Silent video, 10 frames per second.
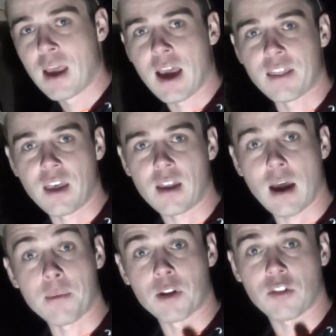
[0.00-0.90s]
and then I'm
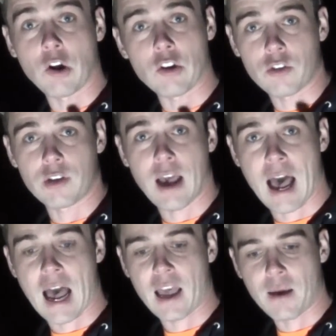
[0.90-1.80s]
going to turn it on
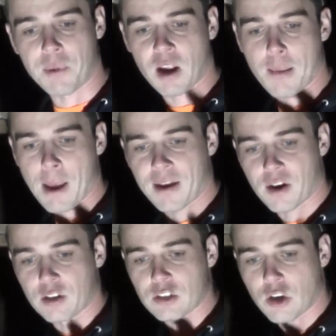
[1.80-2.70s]
high. I'm going to come out here
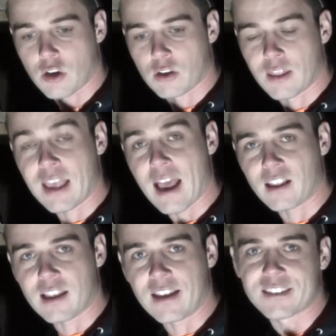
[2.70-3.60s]
and turn the
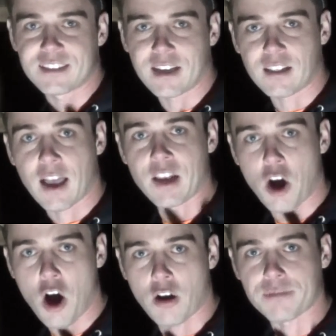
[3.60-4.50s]
LED stick light
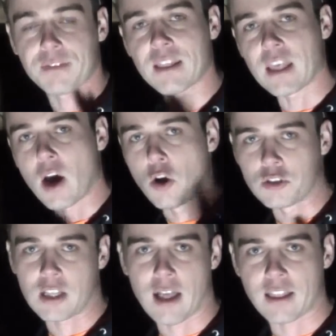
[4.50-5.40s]
off, and the only
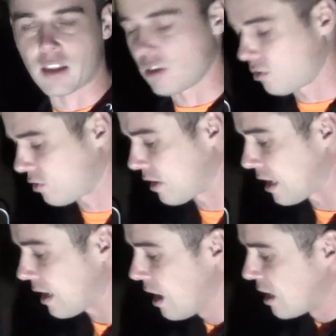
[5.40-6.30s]
light that you
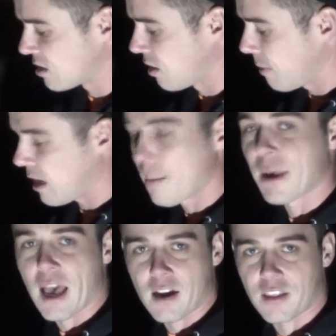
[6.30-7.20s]
see is going to be coming
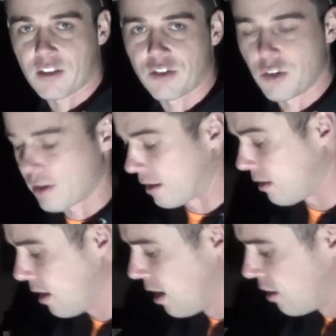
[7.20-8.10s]
out of this unit.
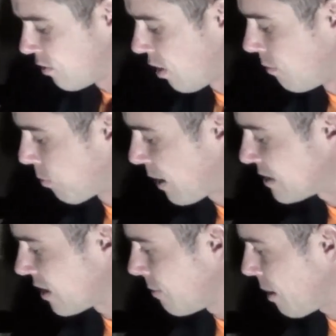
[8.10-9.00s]
So
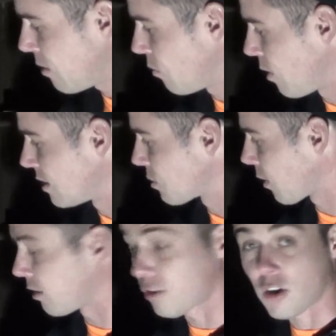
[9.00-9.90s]
pressing the button once, we're
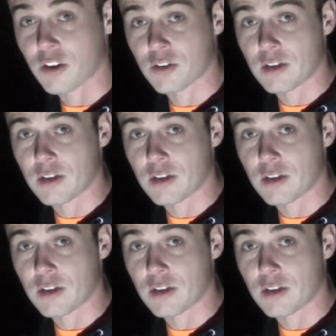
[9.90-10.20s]
going to turn it on